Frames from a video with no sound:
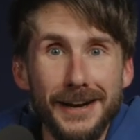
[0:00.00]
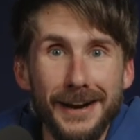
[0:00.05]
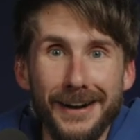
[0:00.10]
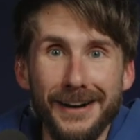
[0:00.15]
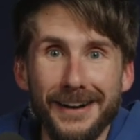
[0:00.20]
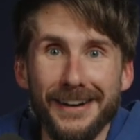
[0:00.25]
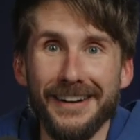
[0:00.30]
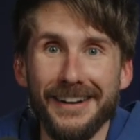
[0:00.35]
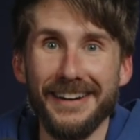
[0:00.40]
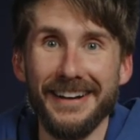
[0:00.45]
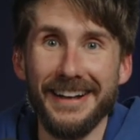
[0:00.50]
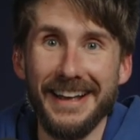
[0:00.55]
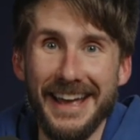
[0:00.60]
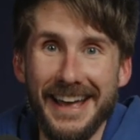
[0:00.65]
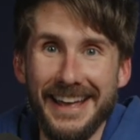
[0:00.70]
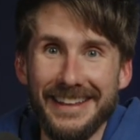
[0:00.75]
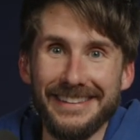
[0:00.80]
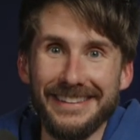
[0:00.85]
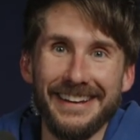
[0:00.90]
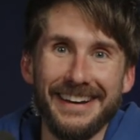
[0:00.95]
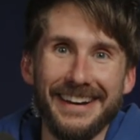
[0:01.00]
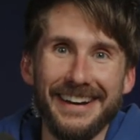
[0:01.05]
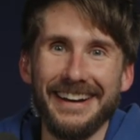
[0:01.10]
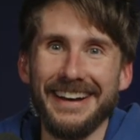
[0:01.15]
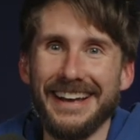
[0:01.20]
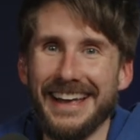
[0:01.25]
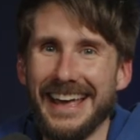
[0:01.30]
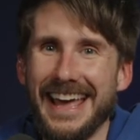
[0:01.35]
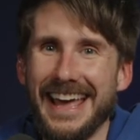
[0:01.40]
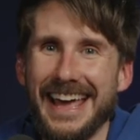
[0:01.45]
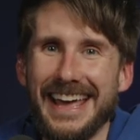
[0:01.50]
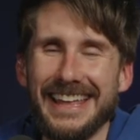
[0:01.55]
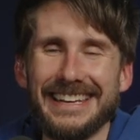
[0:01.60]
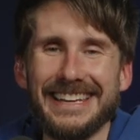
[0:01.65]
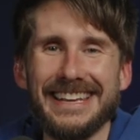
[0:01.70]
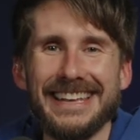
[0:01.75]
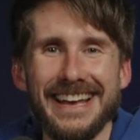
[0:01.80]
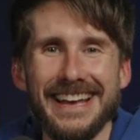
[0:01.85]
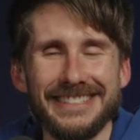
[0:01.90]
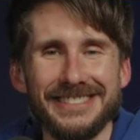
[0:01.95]
Uh, and, uh, and yes,
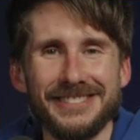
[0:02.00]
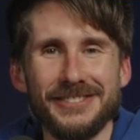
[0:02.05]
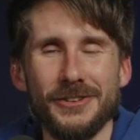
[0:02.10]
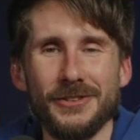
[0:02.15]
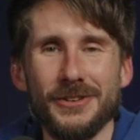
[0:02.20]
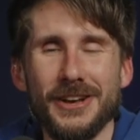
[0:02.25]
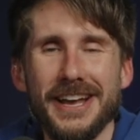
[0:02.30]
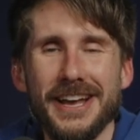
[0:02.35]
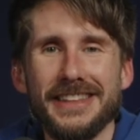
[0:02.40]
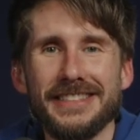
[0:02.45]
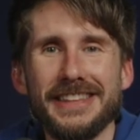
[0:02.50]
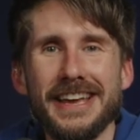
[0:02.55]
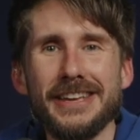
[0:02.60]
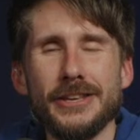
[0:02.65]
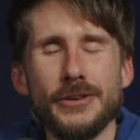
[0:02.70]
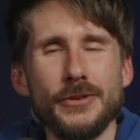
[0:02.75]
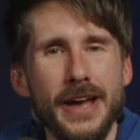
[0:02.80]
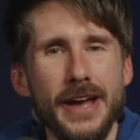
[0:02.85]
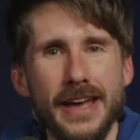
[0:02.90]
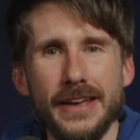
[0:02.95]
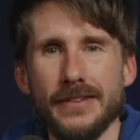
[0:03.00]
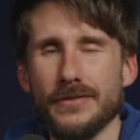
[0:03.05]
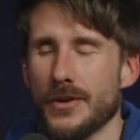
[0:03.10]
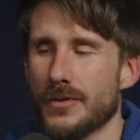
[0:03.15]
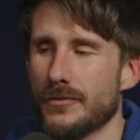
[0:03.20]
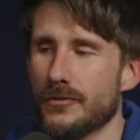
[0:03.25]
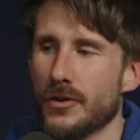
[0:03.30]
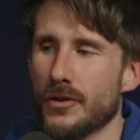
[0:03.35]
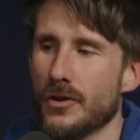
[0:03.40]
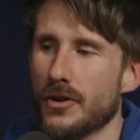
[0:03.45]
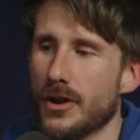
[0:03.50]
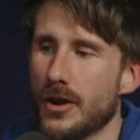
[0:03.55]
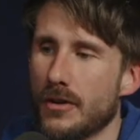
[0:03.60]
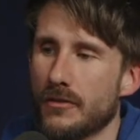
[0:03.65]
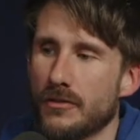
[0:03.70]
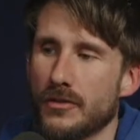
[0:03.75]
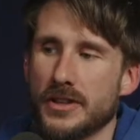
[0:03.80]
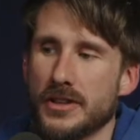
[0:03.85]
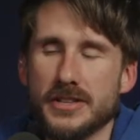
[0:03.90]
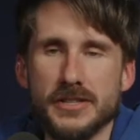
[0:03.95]
yeah, so thank you, hey, for
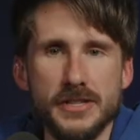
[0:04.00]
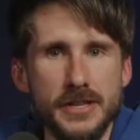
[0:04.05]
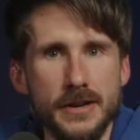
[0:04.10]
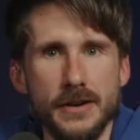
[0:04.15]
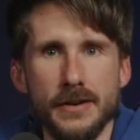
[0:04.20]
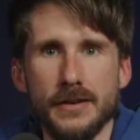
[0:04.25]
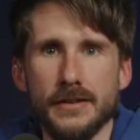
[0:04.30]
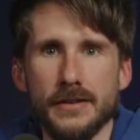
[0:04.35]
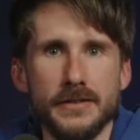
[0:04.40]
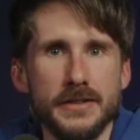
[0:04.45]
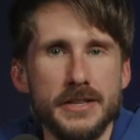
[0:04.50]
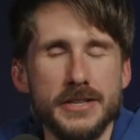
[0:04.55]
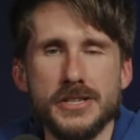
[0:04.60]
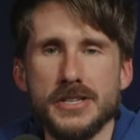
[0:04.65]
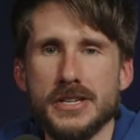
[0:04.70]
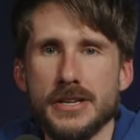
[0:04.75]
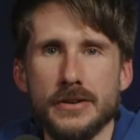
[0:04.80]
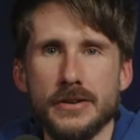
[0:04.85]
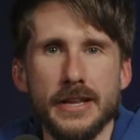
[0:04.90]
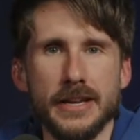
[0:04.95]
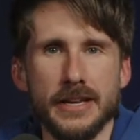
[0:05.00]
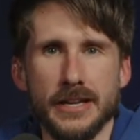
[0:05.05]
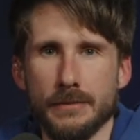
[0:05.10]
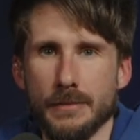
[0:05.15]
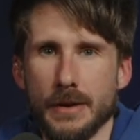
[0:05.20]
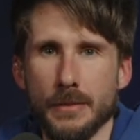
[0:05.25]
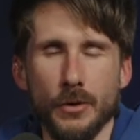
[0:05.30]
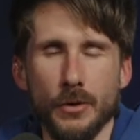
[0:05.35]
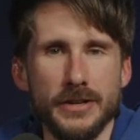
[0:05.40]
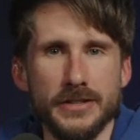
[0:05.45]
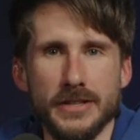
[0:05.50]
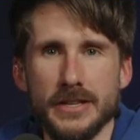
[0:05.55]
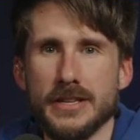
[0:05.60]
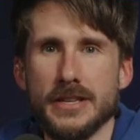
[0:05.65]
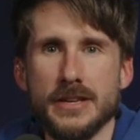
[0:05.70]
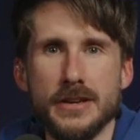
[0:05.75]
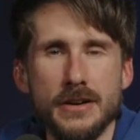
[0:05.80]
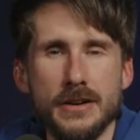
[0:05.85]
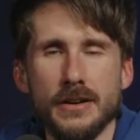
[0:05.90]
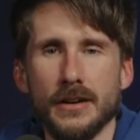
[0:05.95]
for this year, this year that commemorate the
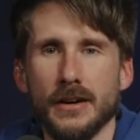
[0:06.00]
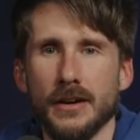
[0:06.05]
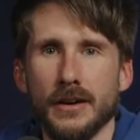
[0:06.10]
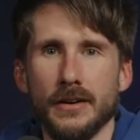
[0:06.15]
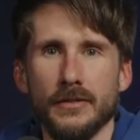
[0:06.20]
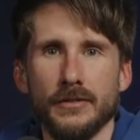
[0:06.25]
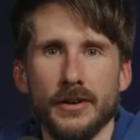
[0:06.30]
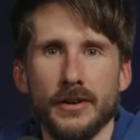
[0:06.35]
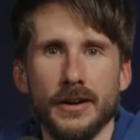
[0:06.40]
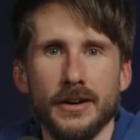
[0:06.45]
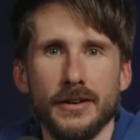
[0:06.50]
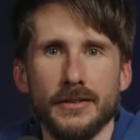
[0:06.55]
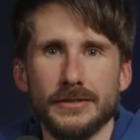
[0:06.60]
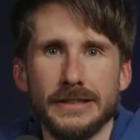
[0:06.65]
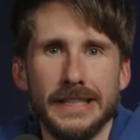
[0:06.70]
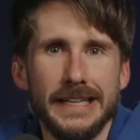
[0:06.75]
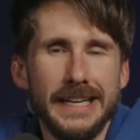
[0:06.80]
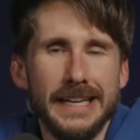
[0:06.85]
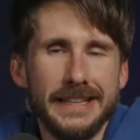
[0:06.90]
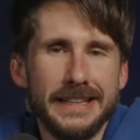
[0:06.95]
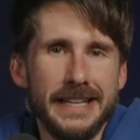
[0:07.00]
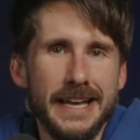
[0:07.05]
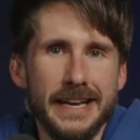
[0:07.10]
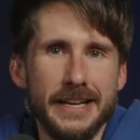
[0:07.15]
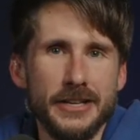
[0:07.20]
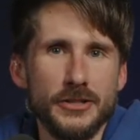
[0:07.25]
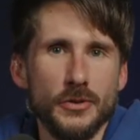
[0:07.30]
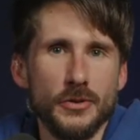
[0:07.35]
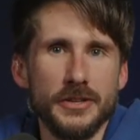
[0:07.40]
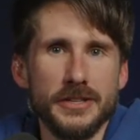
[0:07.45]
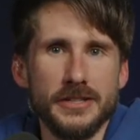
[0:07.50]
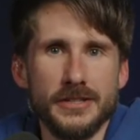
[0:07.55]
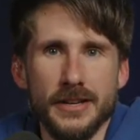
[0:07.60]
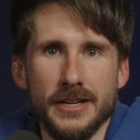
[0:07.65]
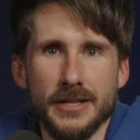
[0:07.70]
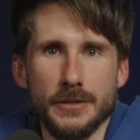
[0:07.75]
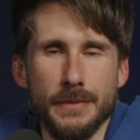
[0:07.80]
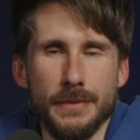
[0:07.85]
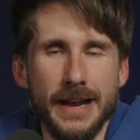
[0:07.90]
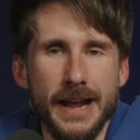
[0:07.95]
year of, of that His Only
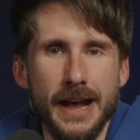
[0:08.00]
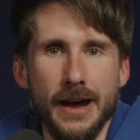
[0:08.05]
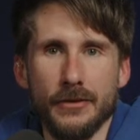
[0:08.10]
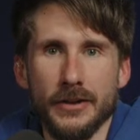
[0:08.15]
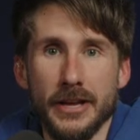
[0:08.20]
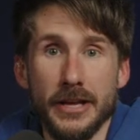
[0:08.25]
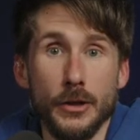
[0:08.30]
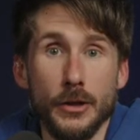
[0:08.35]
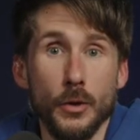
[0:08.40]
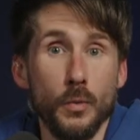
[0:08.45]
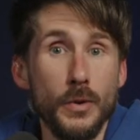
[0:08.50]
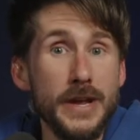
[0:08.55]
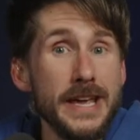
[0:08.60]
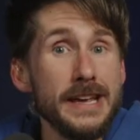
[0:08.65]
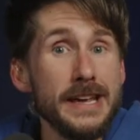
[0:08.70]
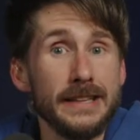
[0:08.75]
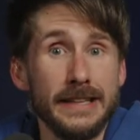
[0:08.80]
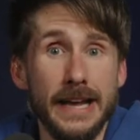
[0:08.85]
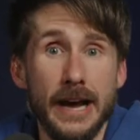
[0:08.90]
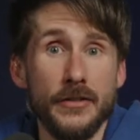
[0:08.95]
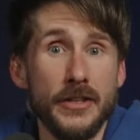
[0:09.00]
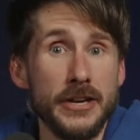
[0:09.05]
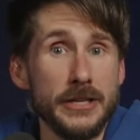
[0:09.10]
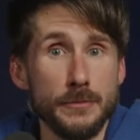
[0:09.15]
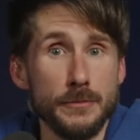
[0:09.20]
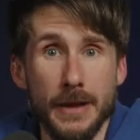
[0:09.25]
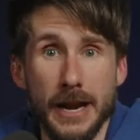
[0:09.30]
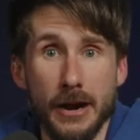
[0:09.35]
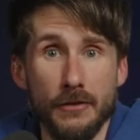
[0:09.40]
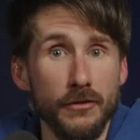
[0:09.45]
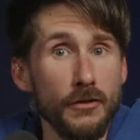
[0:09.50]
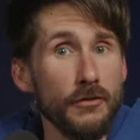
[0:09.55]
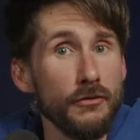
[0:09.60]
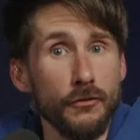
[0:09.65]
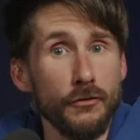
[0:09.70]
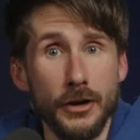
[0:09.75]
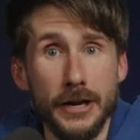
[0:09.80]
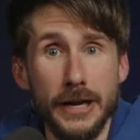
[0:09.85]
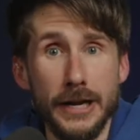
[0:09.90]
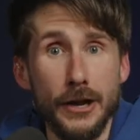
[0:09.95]
Son has been out in the week now that it's been out for
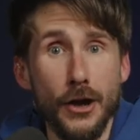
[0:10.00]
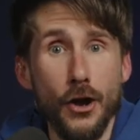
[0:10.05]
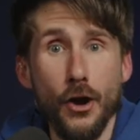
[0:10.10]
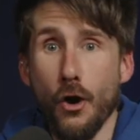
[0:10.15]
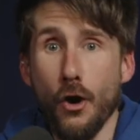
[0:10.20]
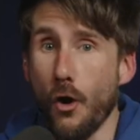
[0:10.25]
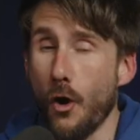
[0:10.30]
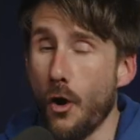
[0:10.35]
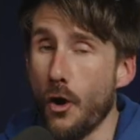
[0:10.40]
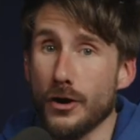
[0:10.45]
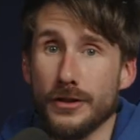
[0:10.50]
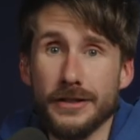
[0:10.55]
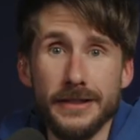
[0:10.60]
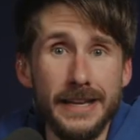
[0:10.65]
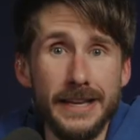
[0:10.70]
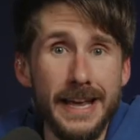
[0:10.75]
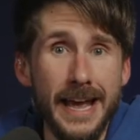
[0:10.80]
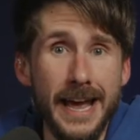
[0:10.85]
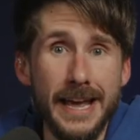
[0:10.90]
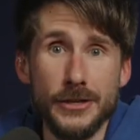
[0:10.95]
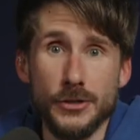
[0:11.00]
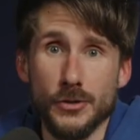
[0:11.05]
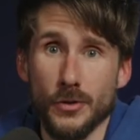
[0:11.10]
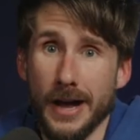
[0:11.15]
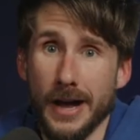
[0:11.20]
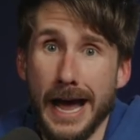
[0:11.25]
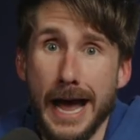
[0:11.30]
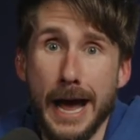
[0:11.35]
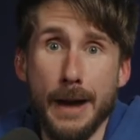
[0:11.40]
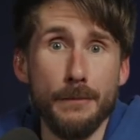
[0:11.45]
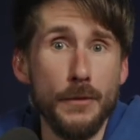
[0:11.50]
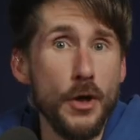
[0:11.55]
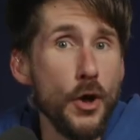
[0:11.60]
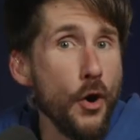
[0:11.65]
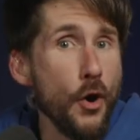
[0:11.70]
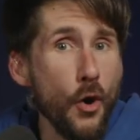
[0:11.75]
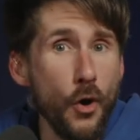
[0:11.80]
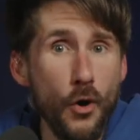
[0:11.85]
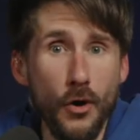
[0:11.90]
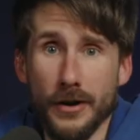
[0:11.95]
free on the Angel app
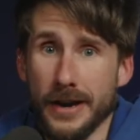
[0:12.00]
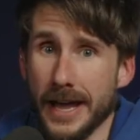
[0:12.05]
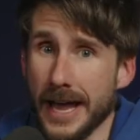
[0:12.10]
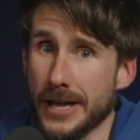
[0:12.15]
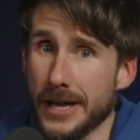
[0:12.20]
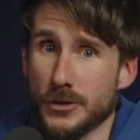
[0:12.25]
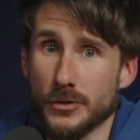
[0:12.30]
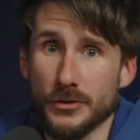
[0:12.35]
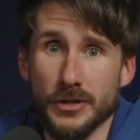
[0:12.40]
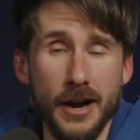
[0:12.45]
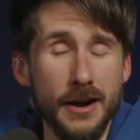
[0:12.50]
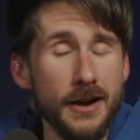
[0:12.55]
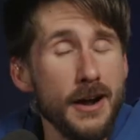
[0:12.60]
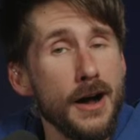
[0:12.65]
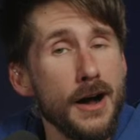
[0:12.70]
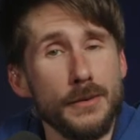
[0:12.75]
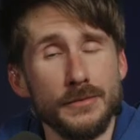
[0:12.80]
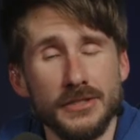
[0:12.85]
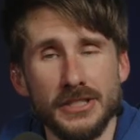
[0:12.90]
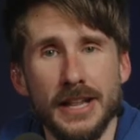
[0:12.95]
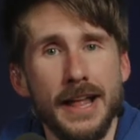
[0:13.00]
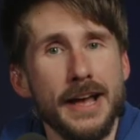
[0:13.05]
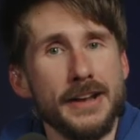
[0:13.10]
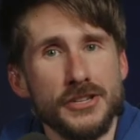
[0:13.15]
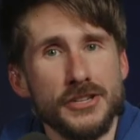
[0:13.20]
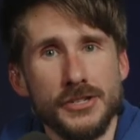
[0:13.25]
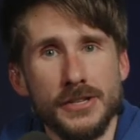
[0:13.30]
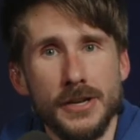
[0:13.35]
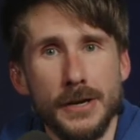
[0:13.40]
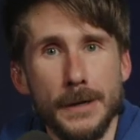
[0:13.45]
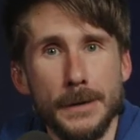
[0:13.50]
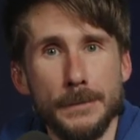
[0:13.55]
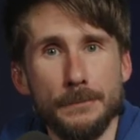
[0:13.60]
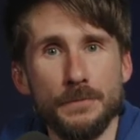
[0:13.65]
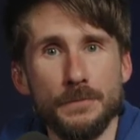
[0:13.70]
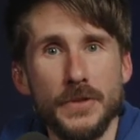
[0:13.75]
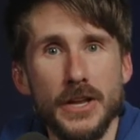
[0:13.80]
on angel.com slash son.